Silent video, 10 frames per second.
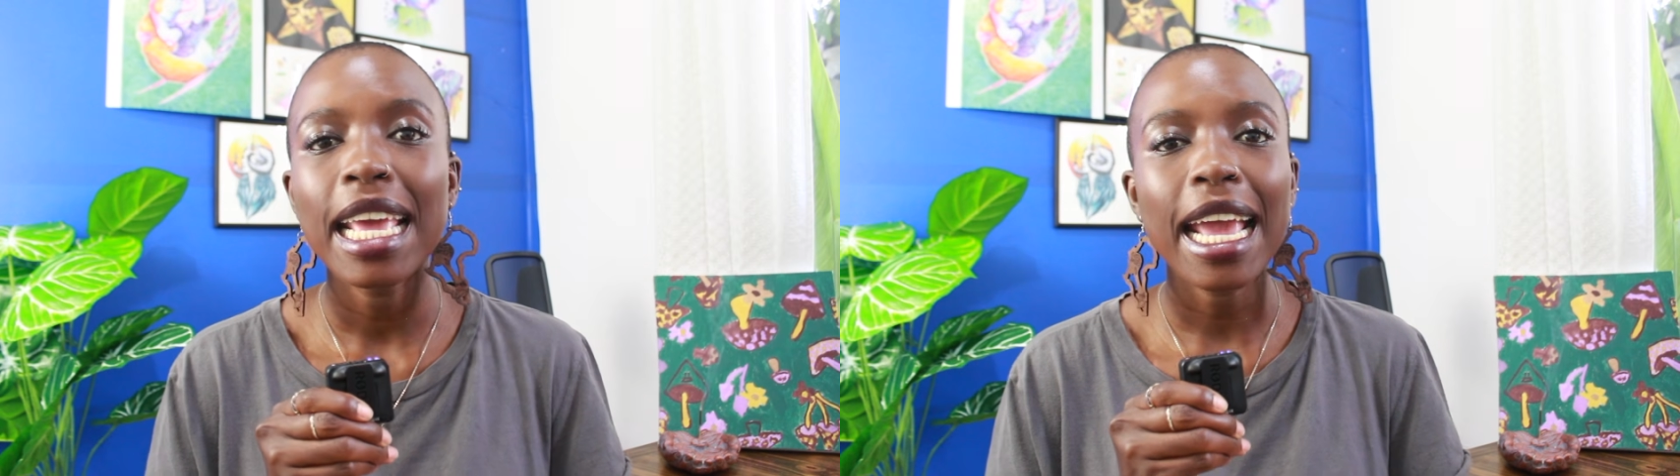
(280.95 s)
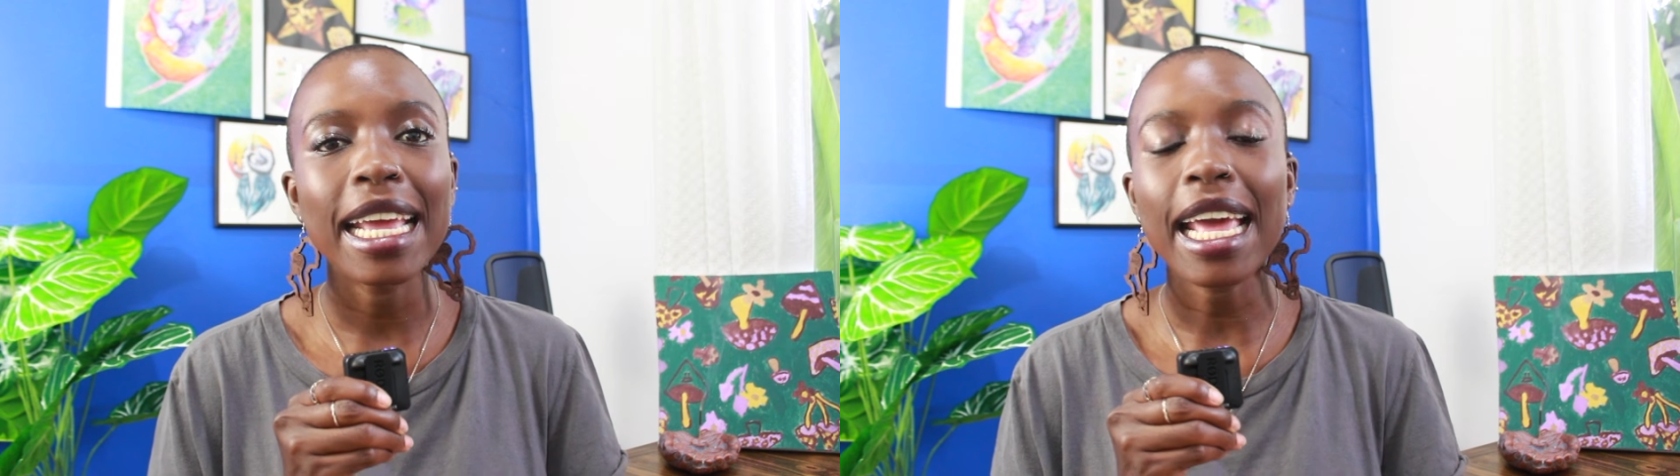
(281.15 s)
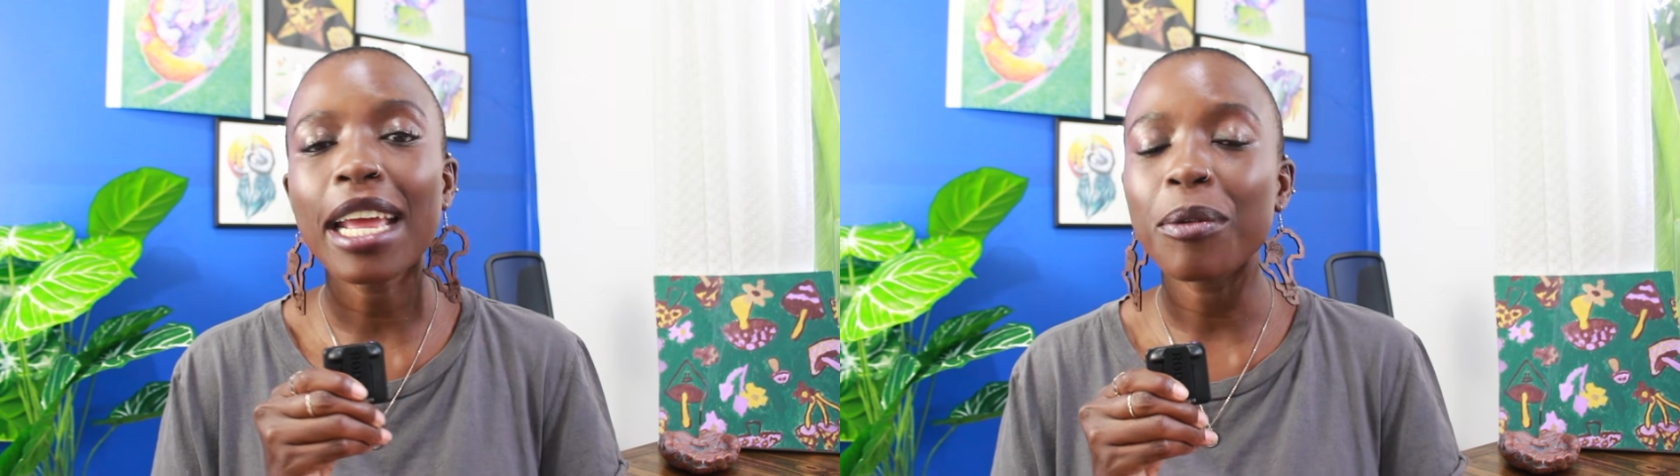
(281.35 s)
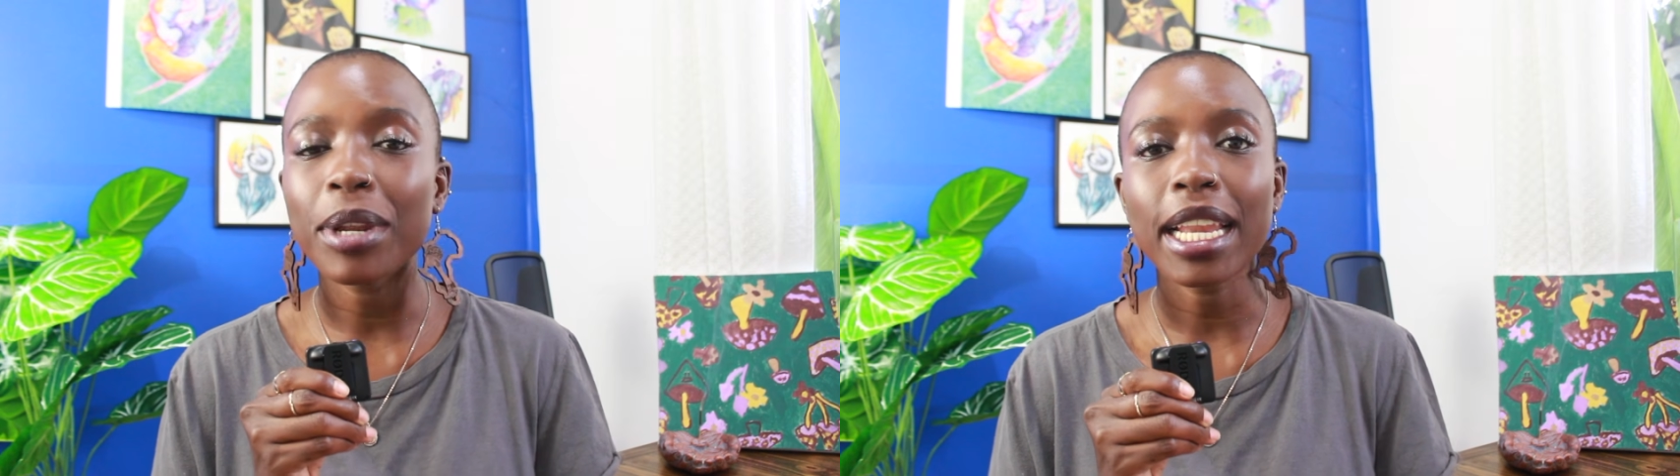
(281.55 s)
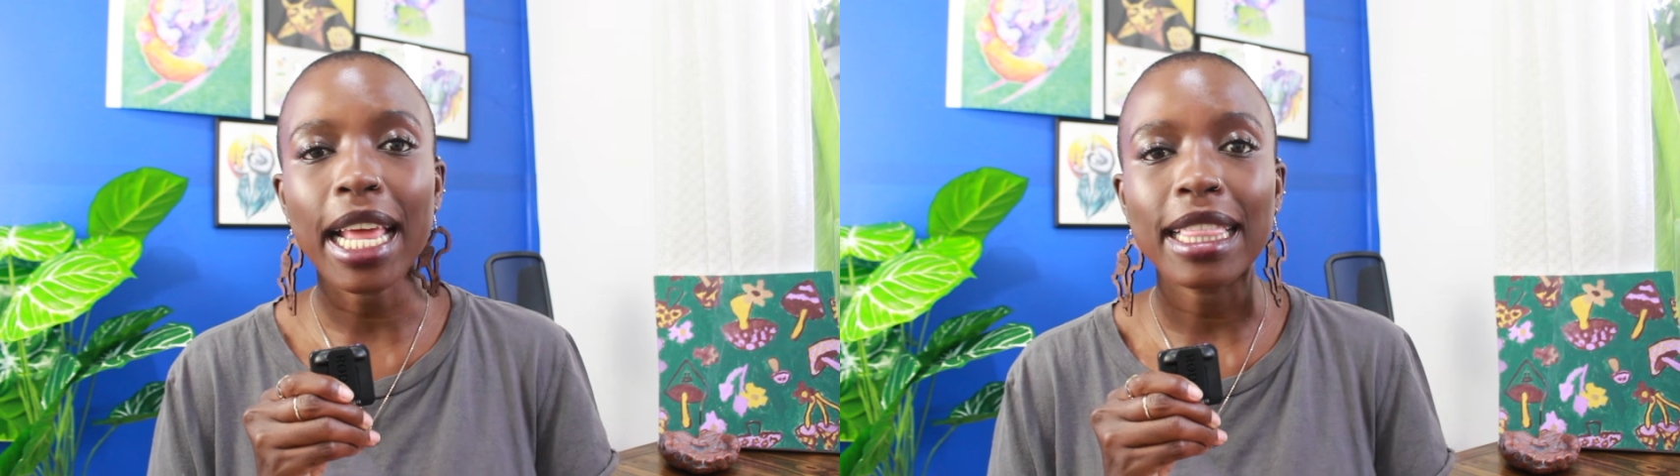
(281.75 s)
And I
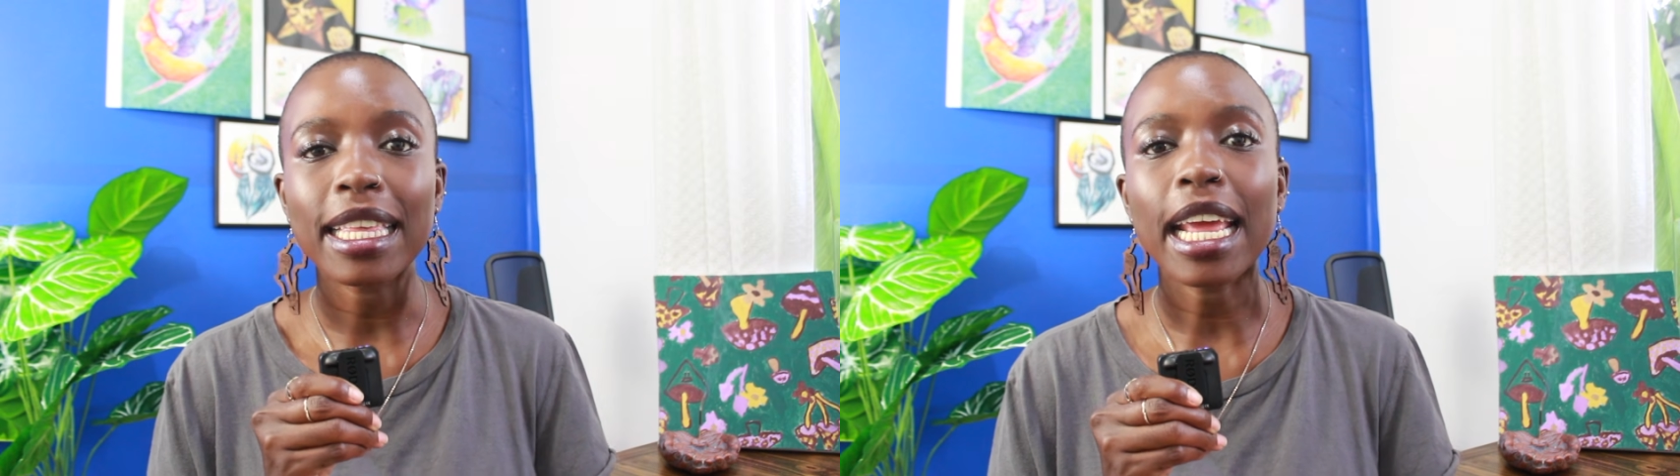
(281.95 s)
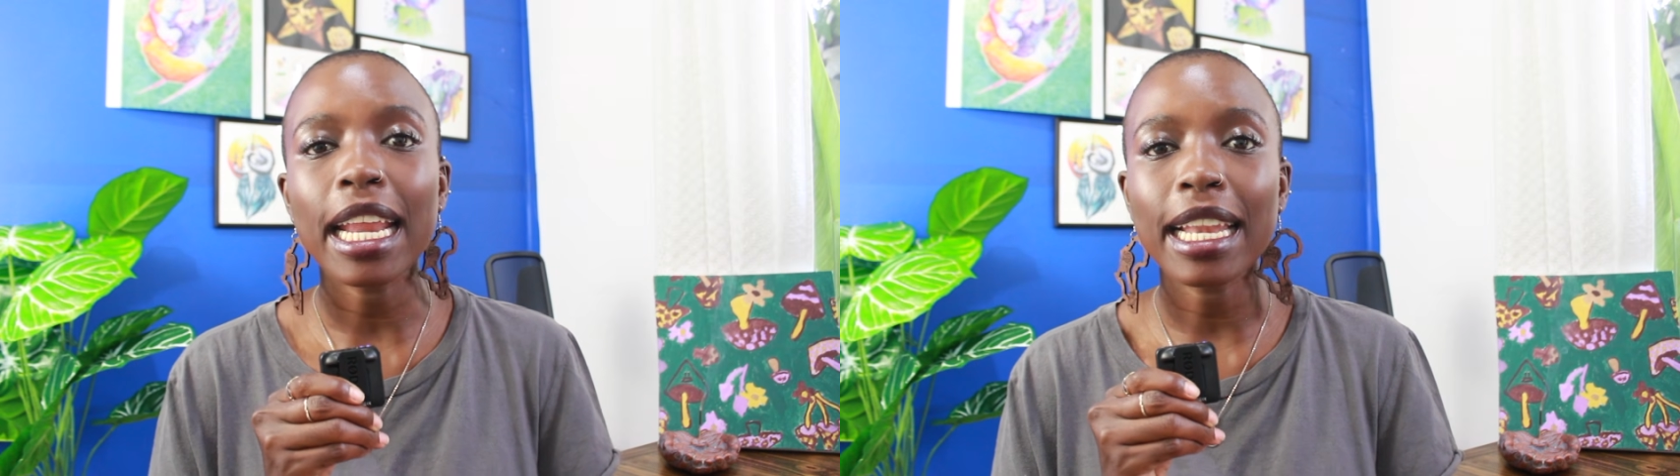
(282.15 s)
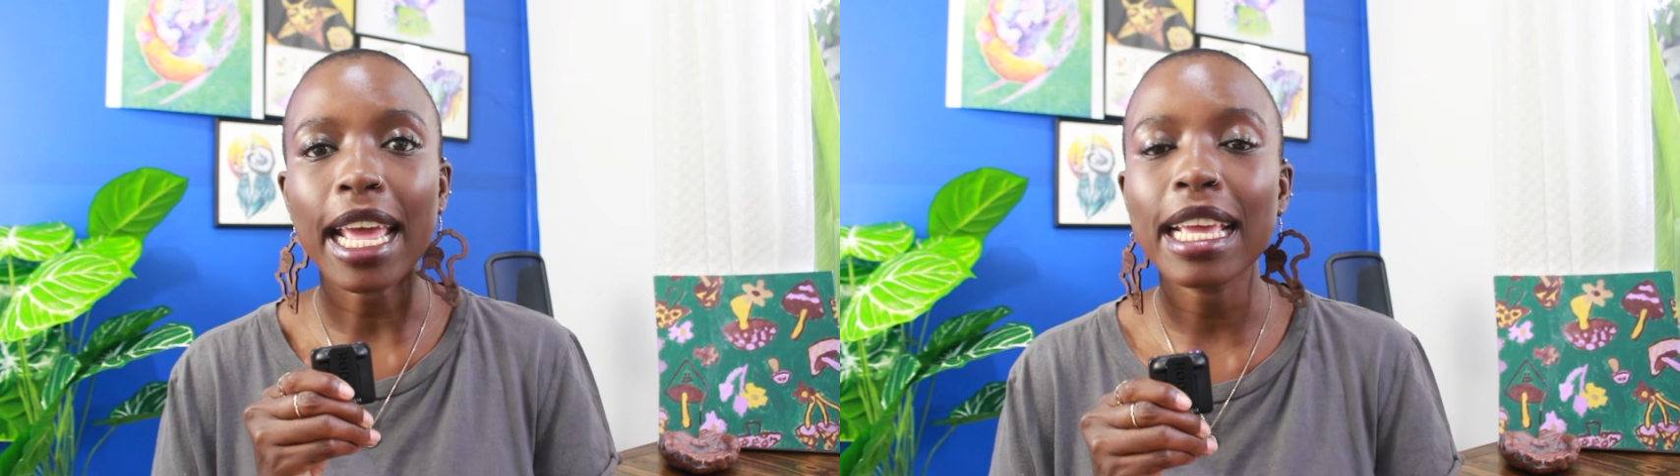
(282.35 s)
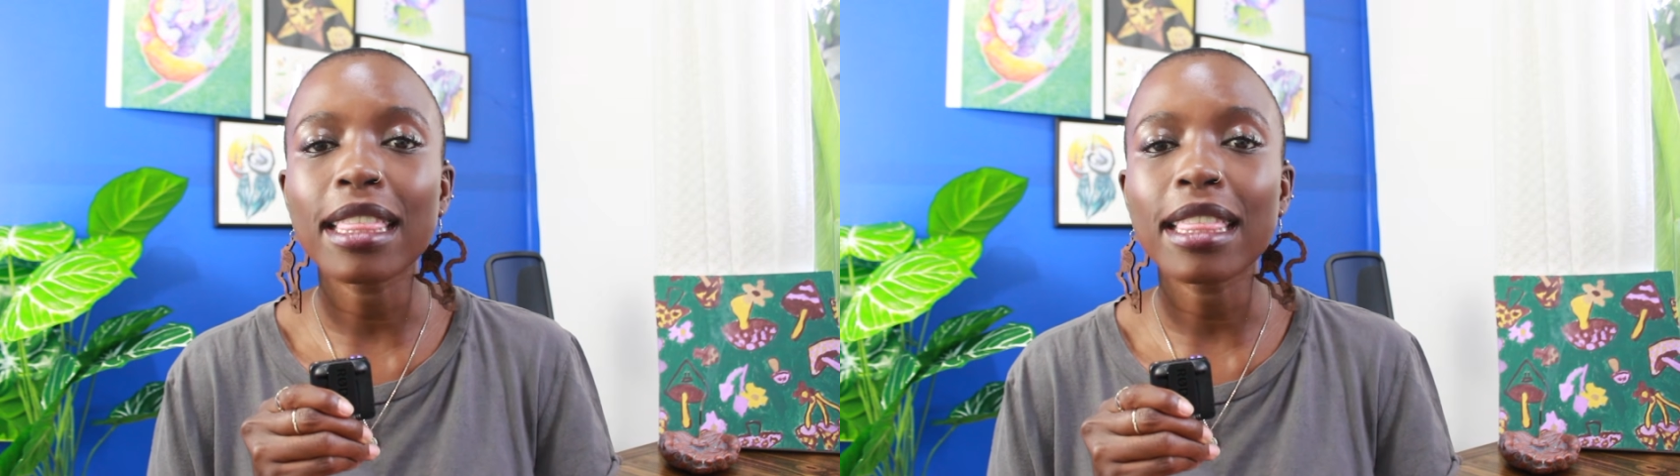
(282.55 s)
really like that. I like